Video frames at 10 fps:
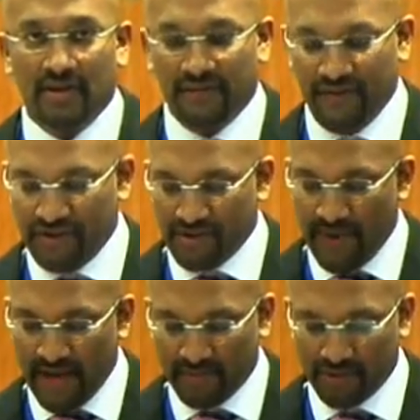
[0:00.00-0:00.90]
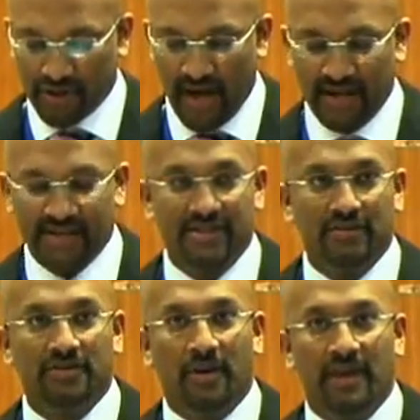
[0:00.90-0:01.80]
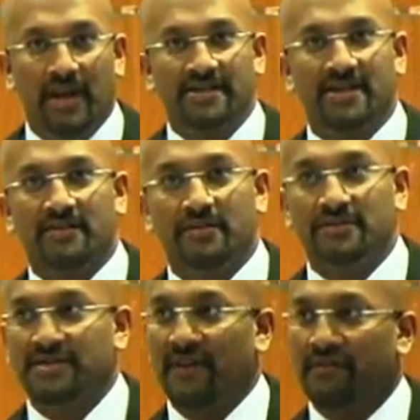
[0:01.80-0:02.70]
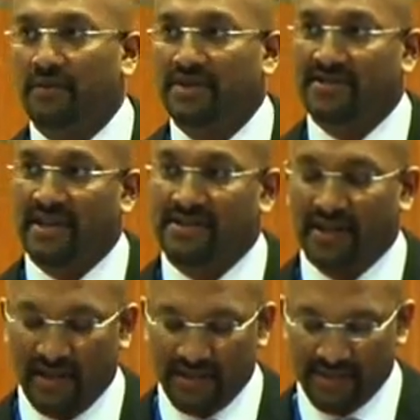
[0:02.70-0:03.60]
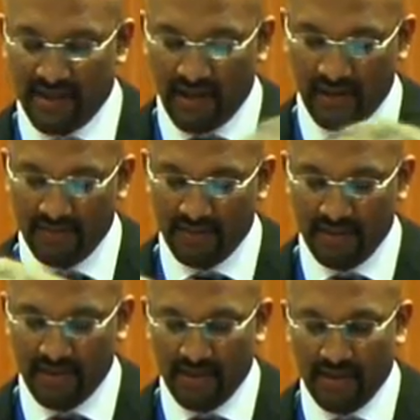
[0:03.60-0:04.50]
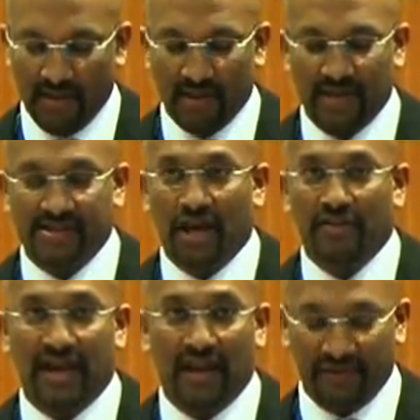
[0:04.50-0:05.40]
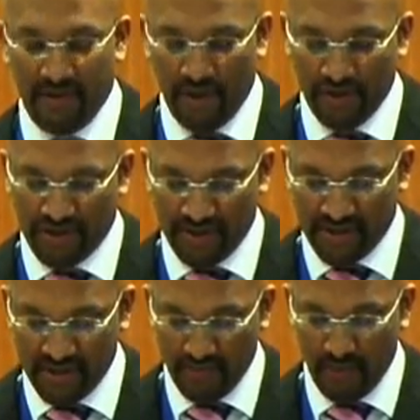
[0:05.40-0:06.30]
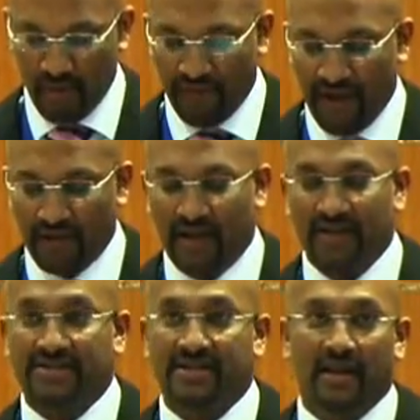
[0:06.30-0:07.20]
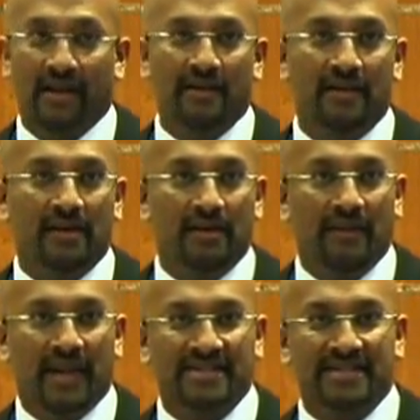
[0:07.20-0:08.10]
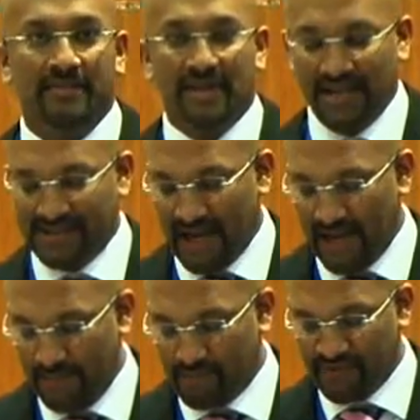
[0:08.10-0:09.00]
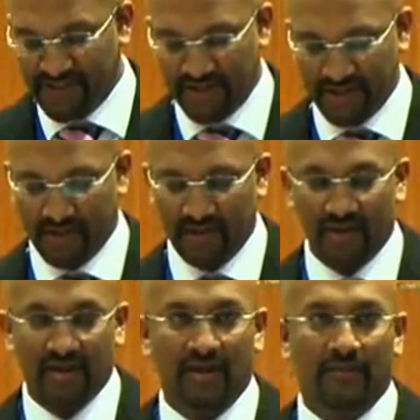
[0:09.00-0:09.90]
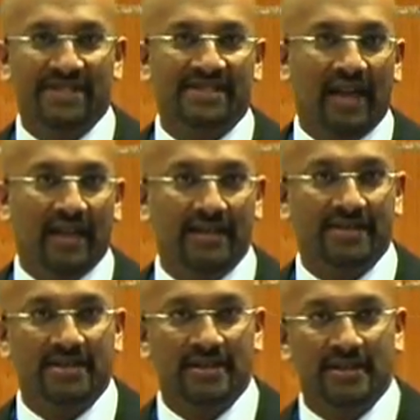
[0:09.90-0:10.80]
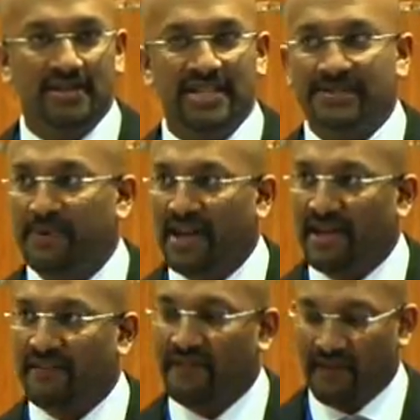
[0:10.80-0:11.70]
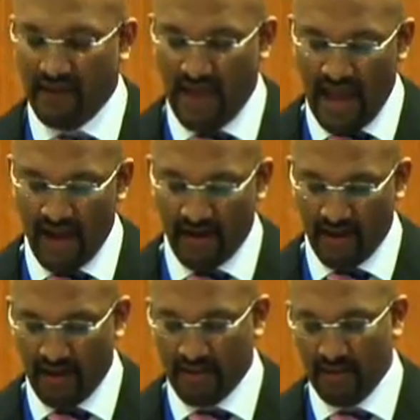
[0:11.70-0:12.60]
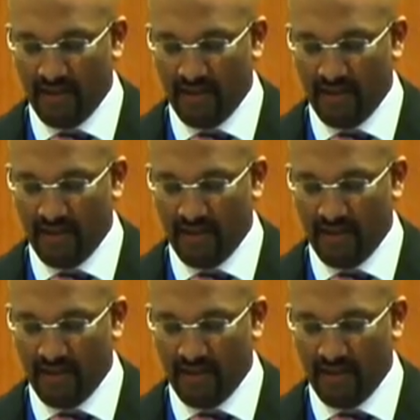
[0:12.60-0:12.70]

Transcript: The future of medical training still dominates the thoughts of everyone attending here today. There's no doubt that emotions we all felt last year of that seemingly daily procession of mistakes, disbelief, anger,